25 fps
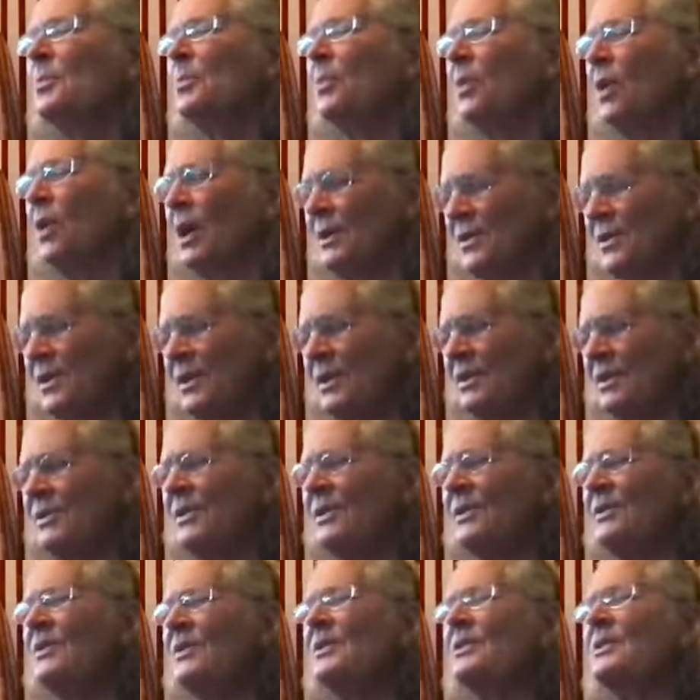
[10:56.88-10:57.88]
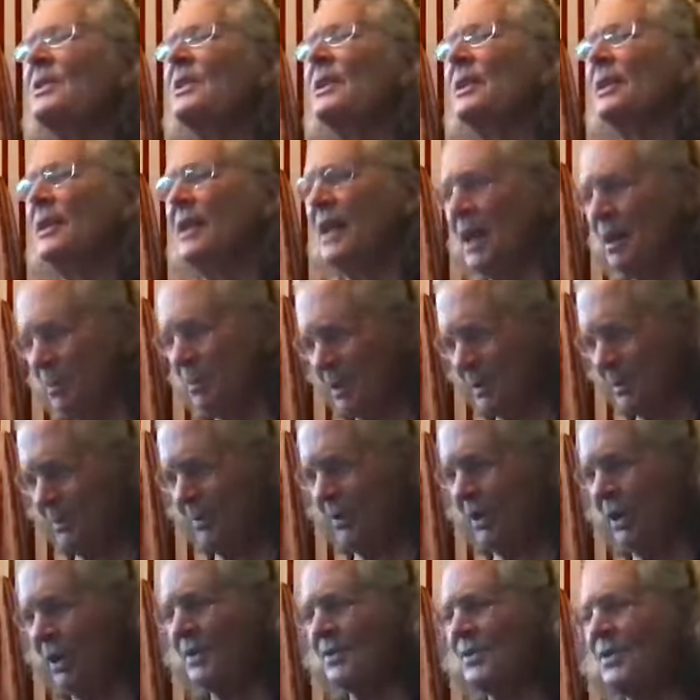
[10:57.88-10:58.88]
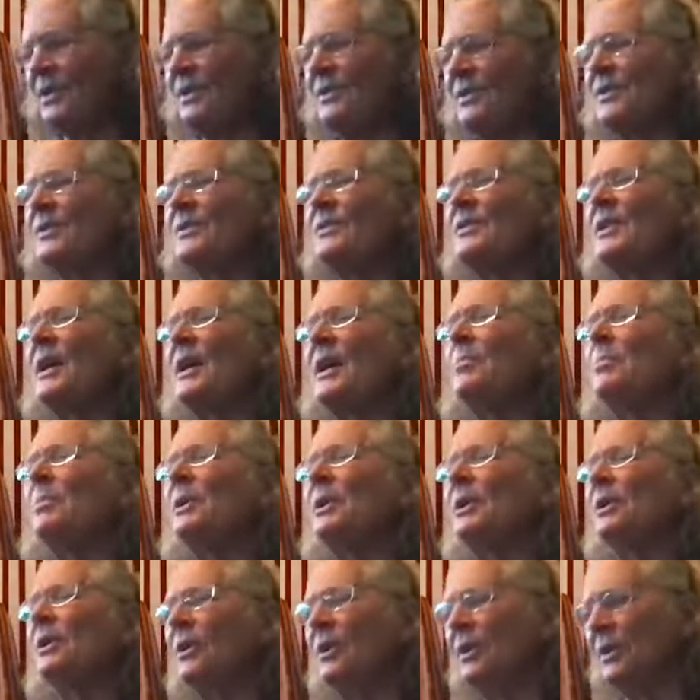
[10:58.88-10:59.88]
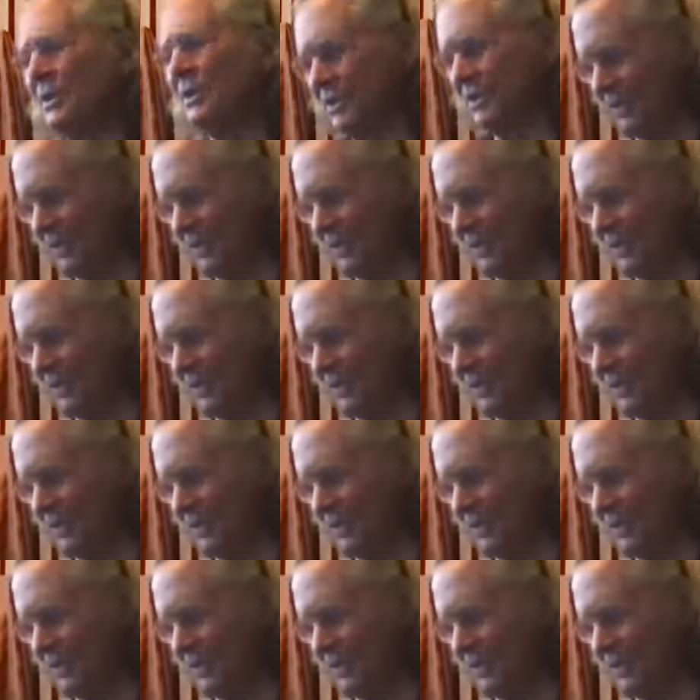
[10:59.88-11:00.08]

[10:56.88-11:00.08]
process. It's a dynamic process. It's happening all the